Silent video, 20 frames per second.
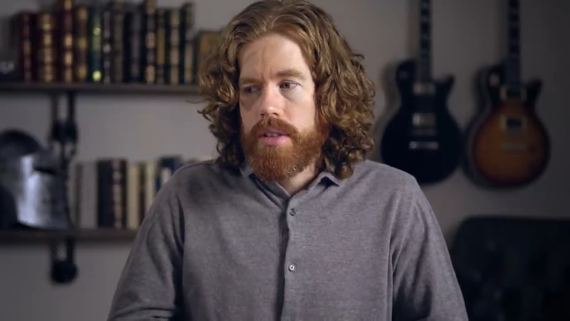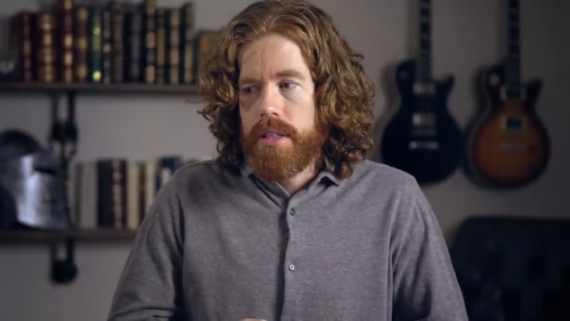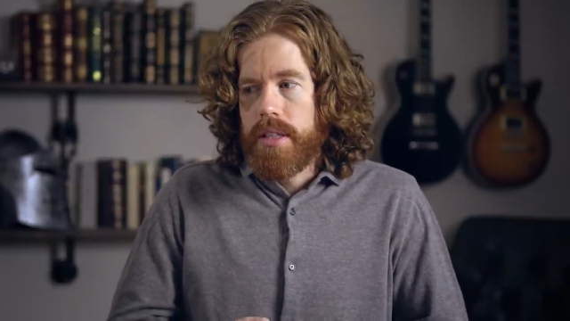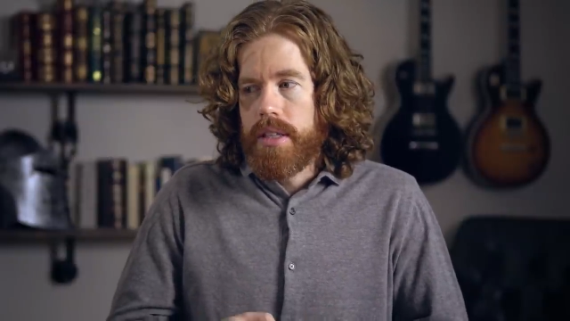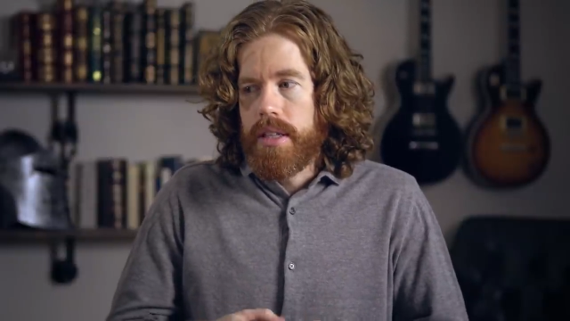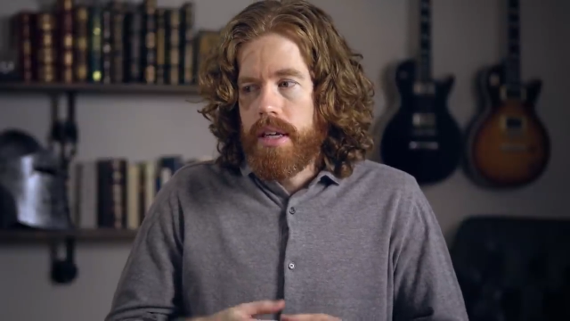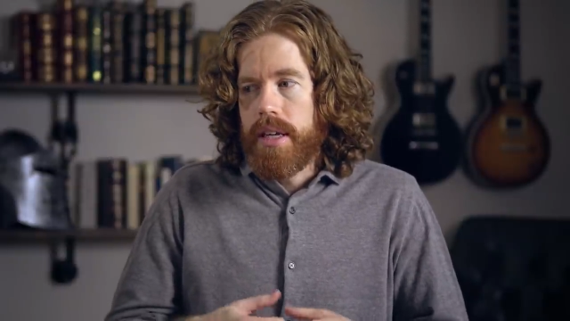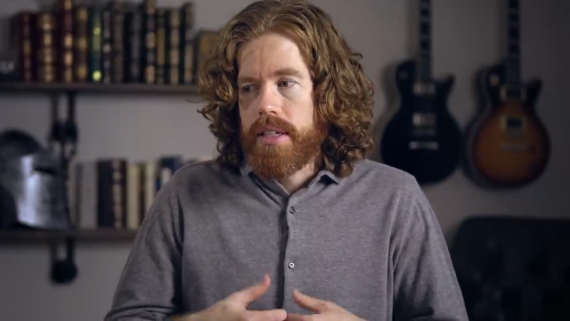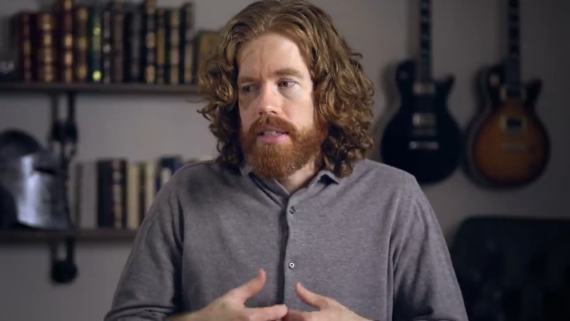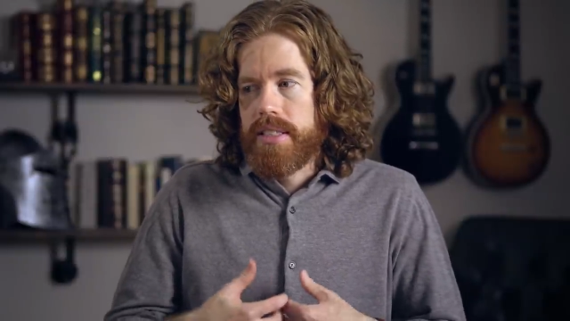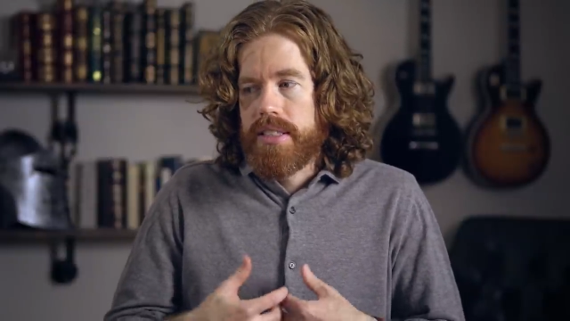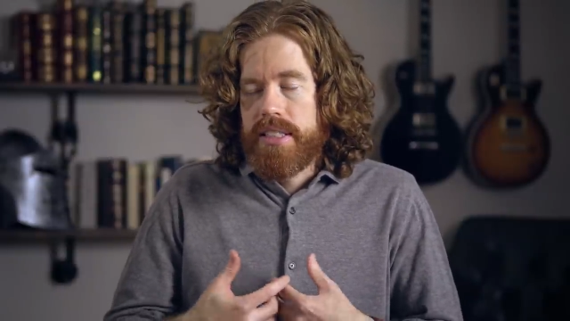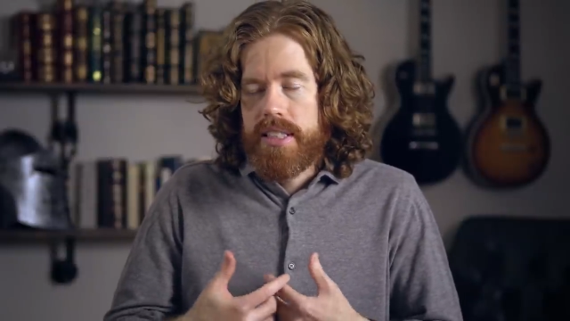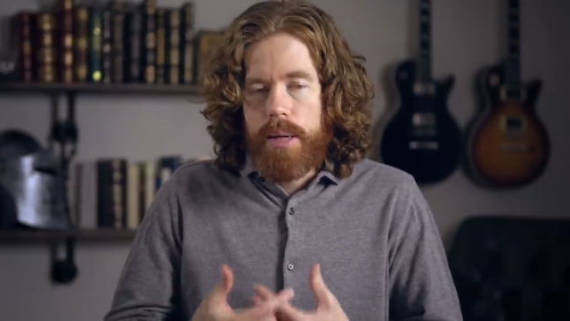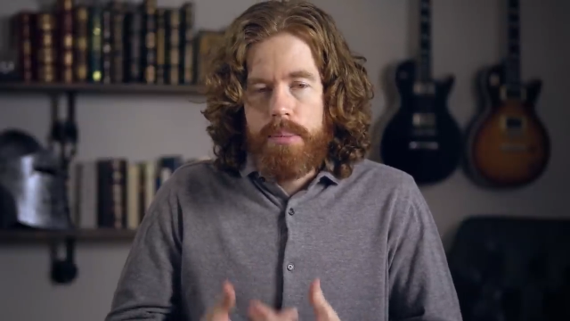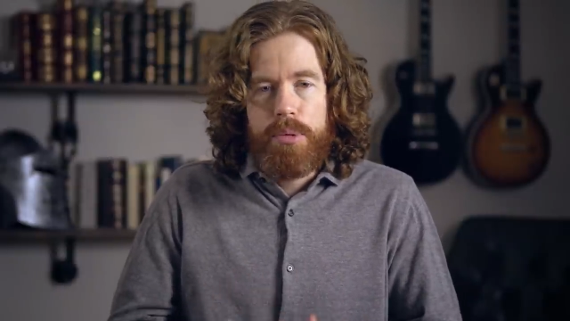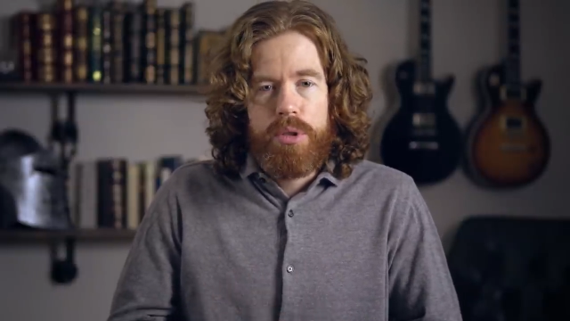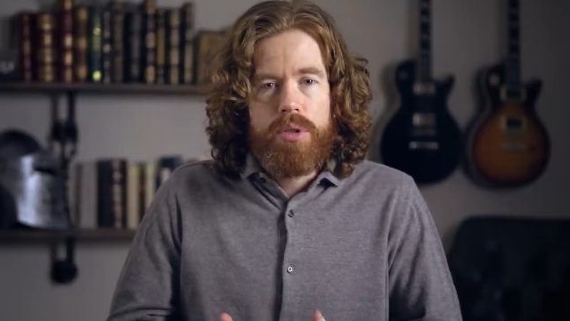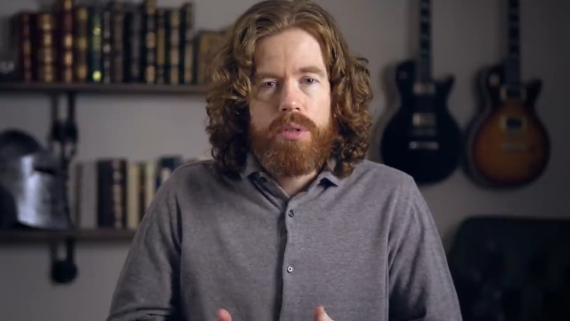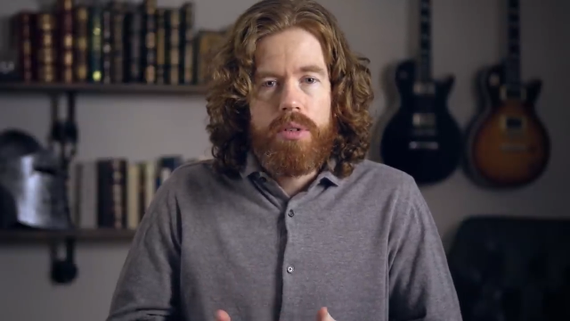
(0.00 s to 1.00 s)
the
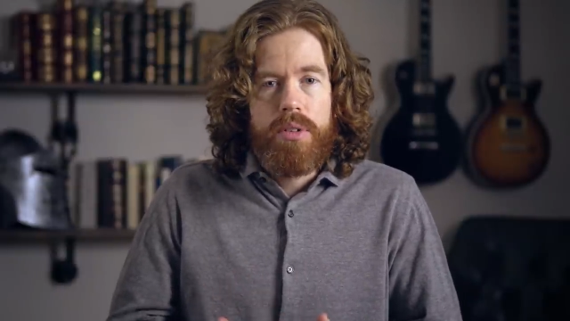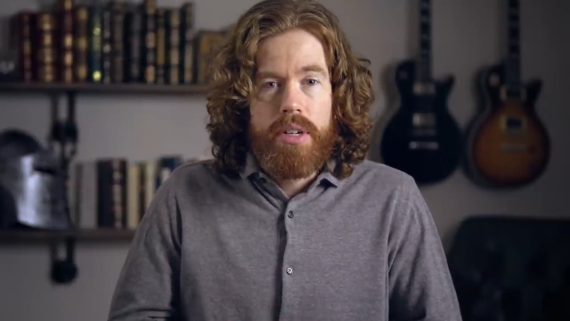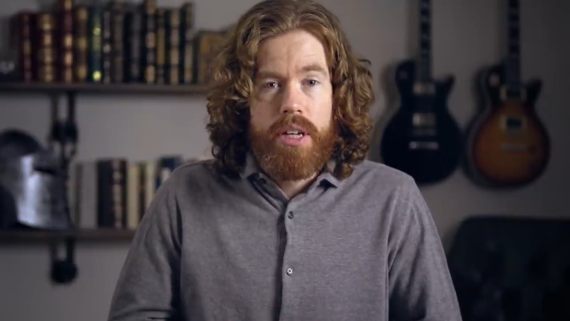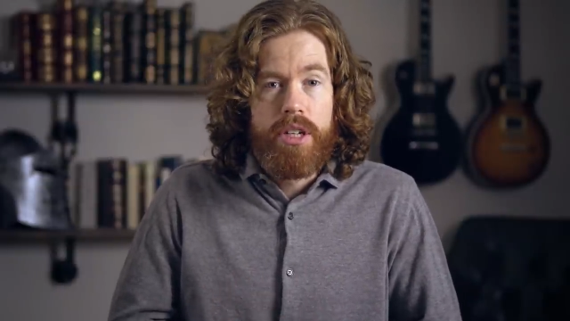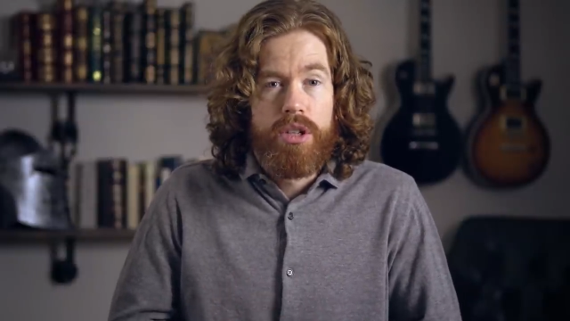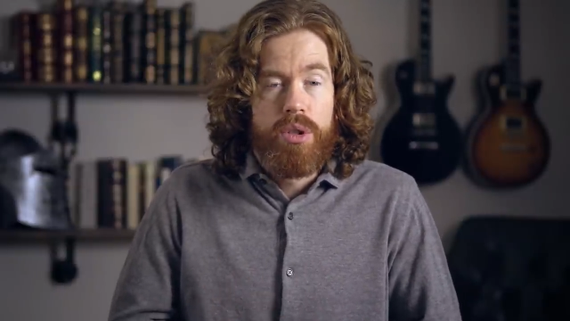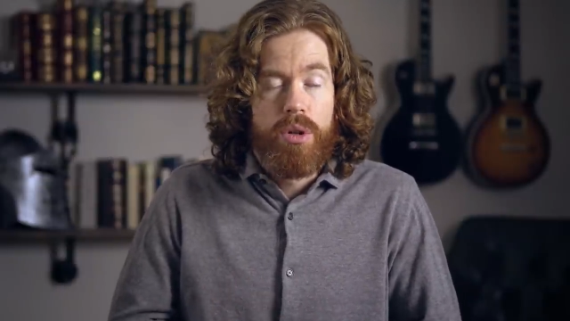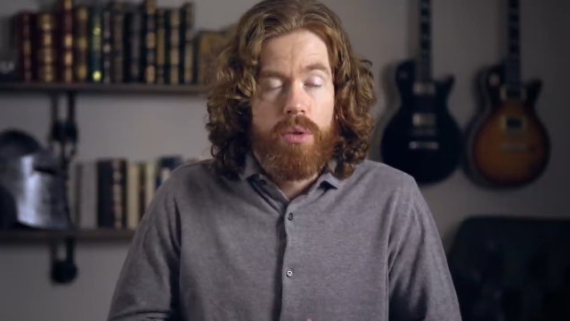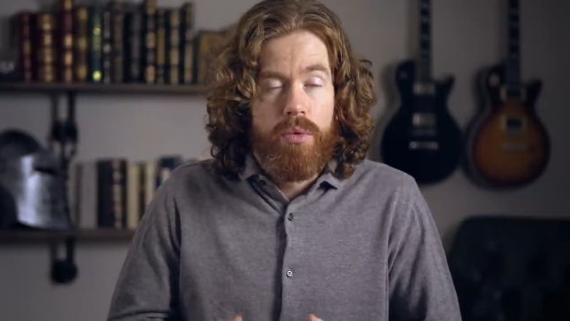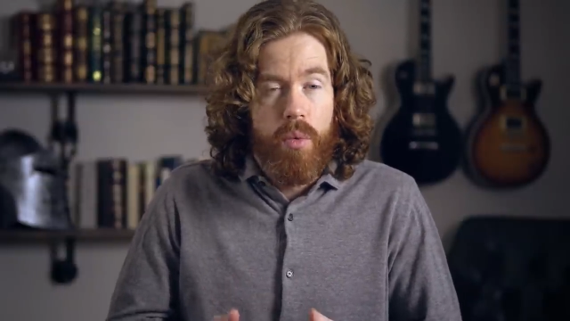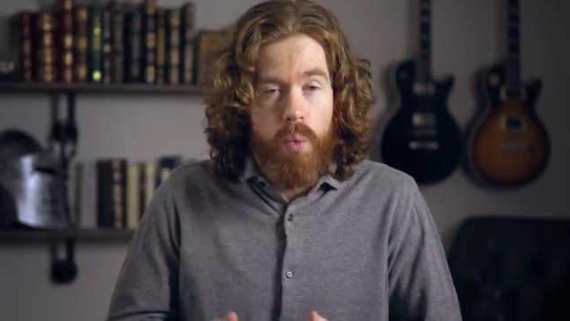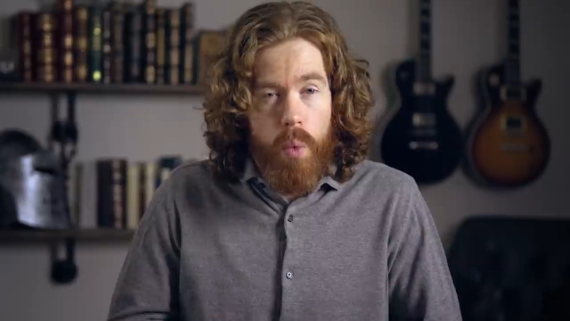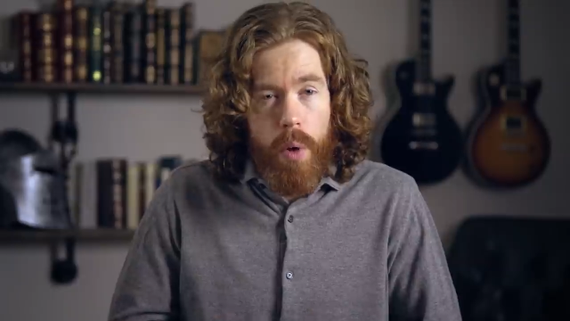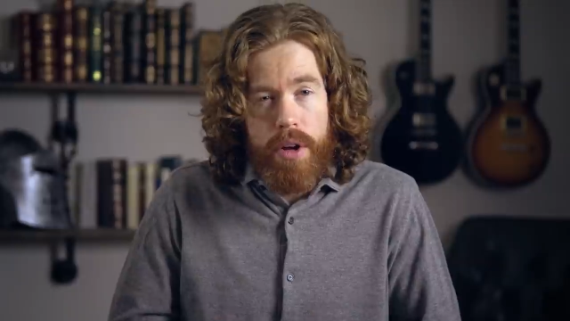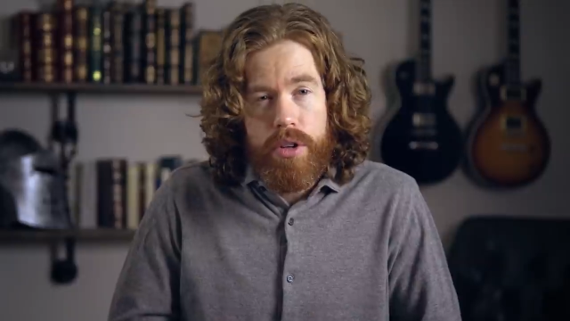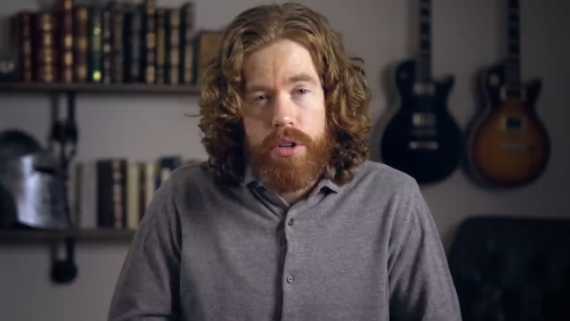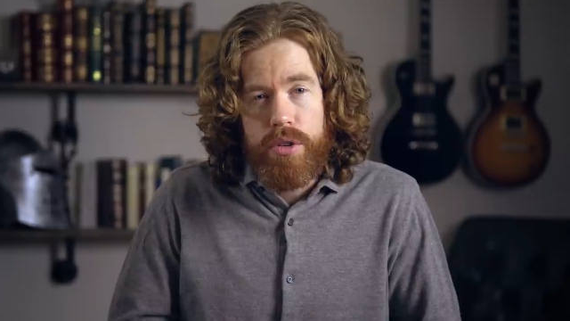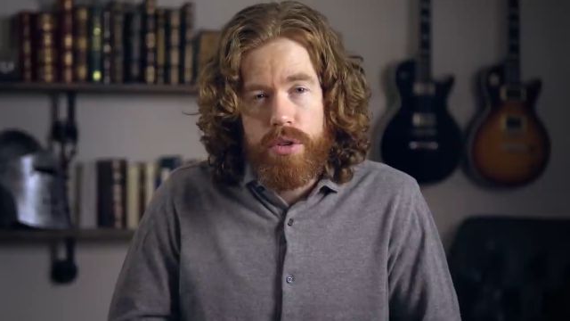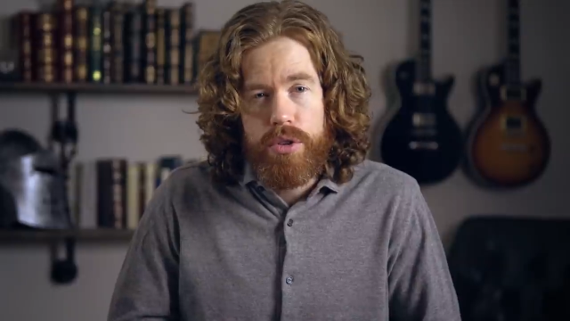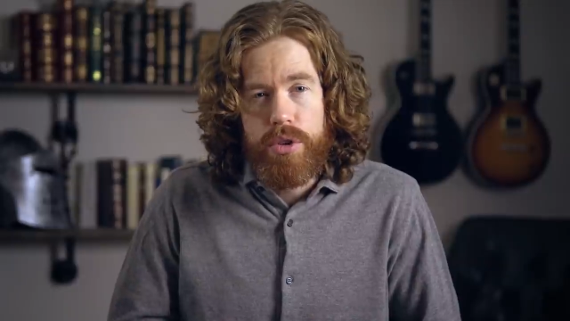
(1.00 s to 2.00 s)
exceptional nature of
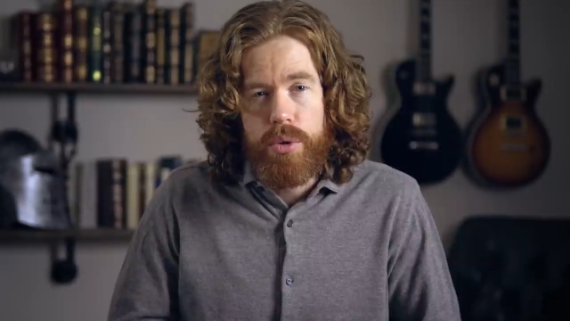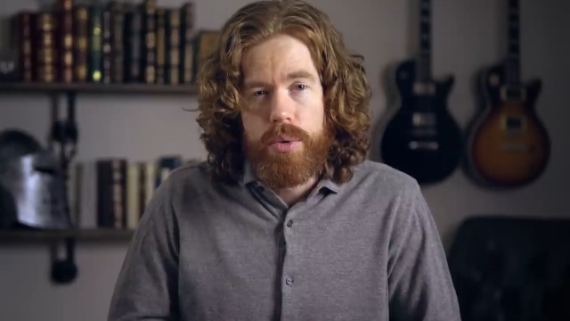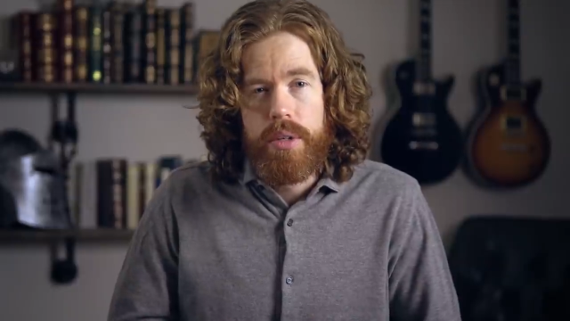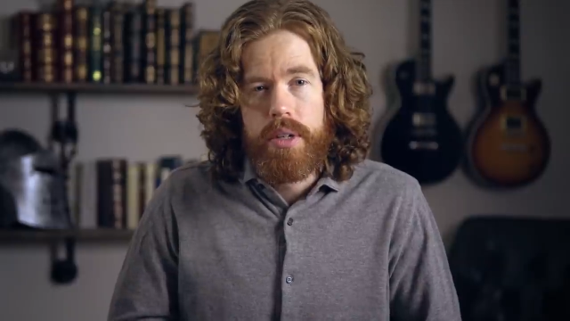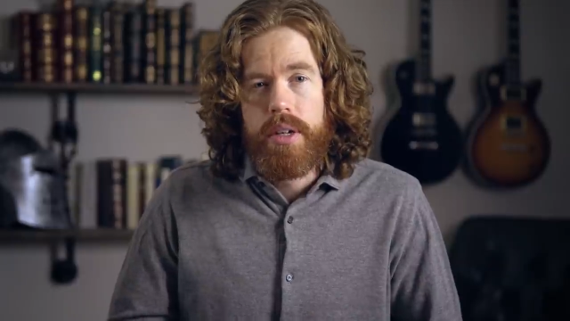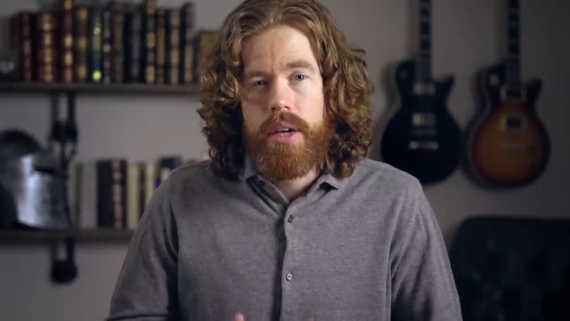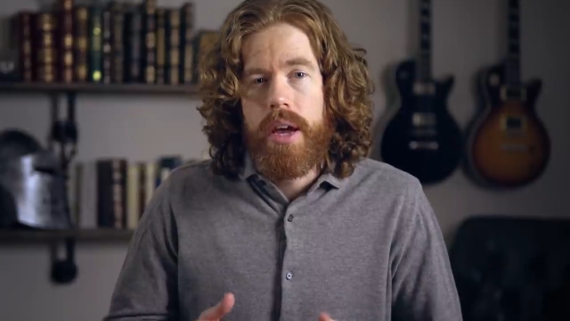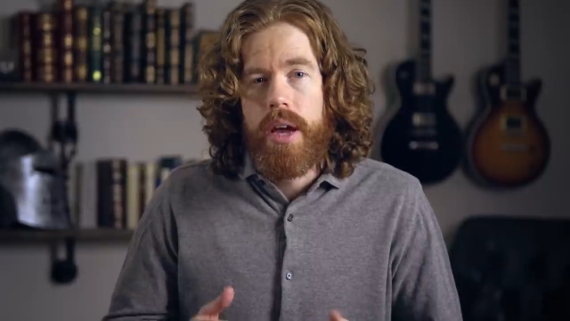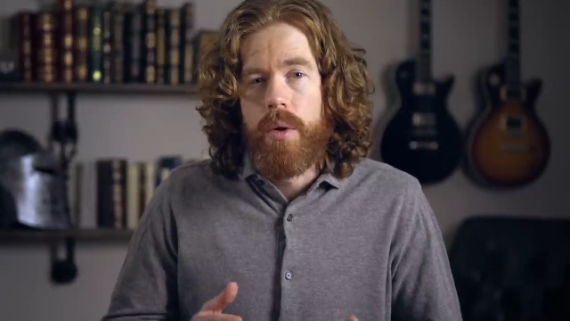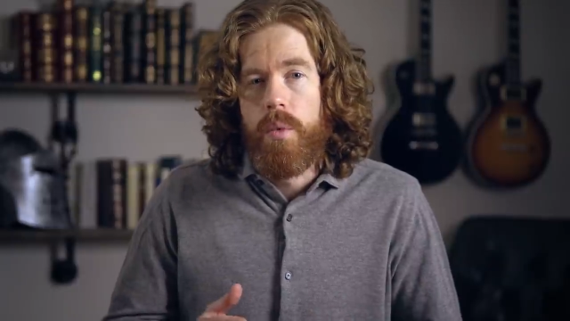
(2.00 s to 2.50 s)
what you're doing